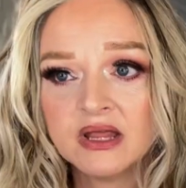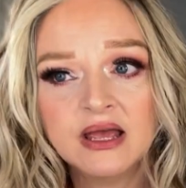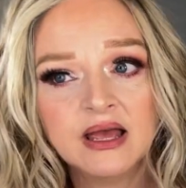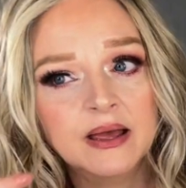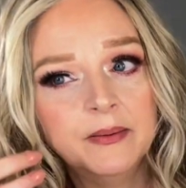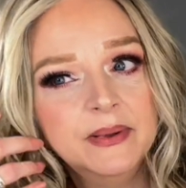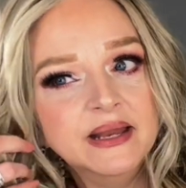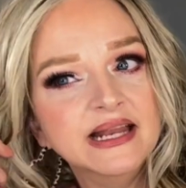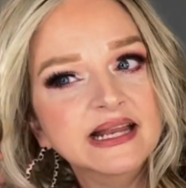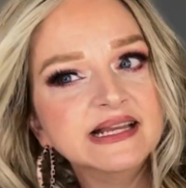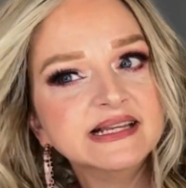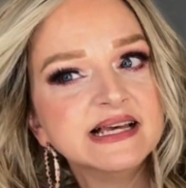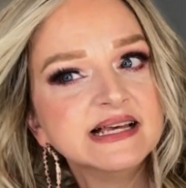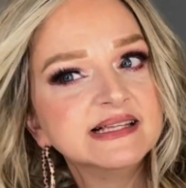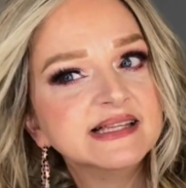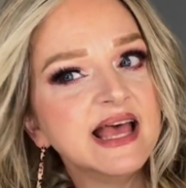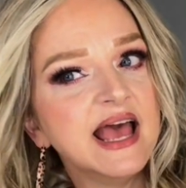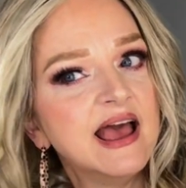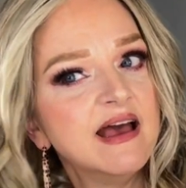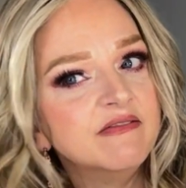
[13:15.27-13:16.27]
mean, it
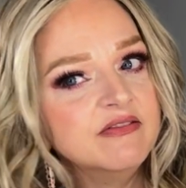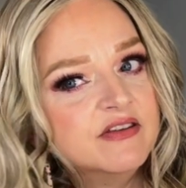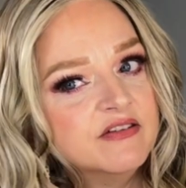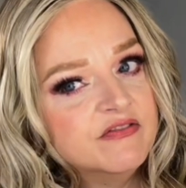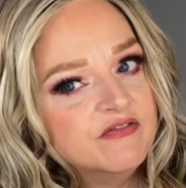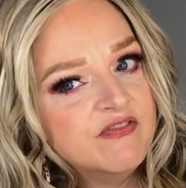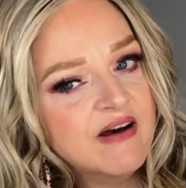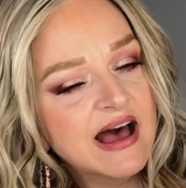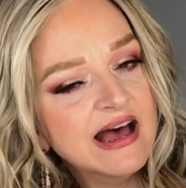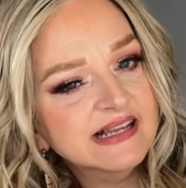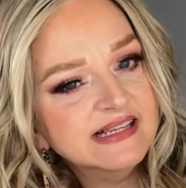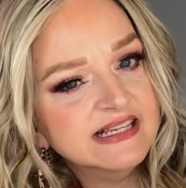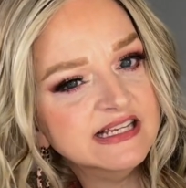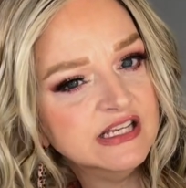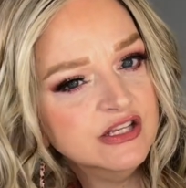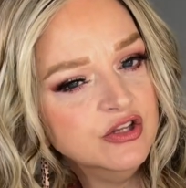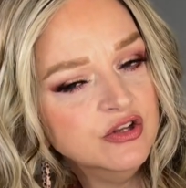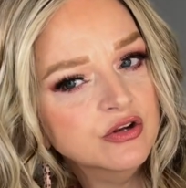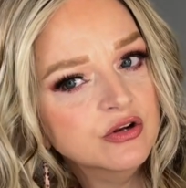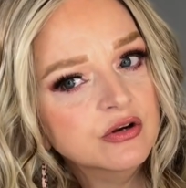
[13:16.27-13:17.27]
does have the fine
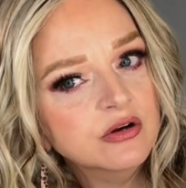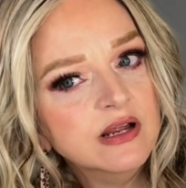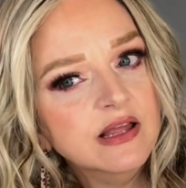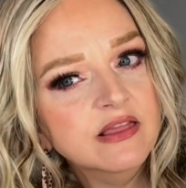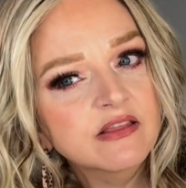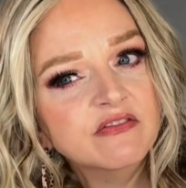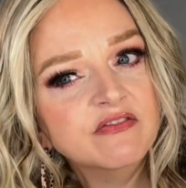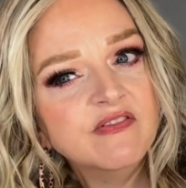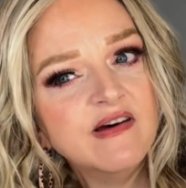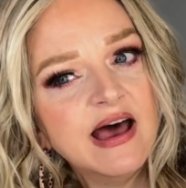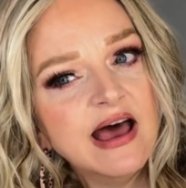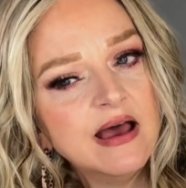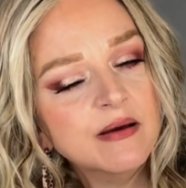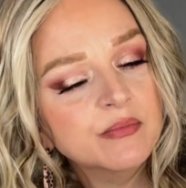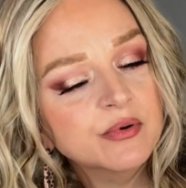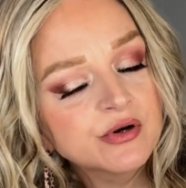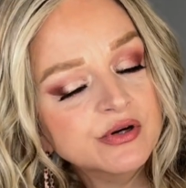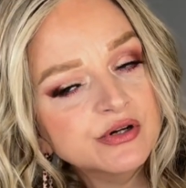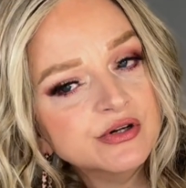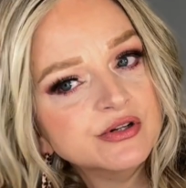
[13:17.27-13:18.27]
denier in the
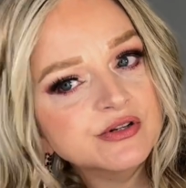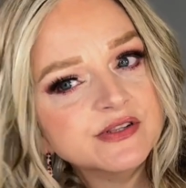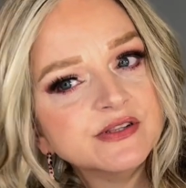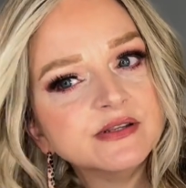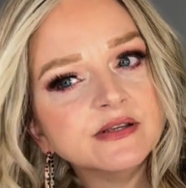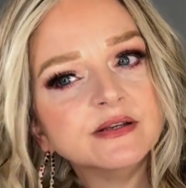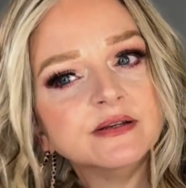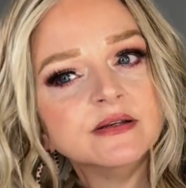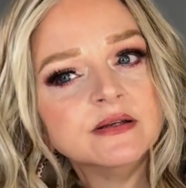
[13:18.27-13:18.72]
fibers.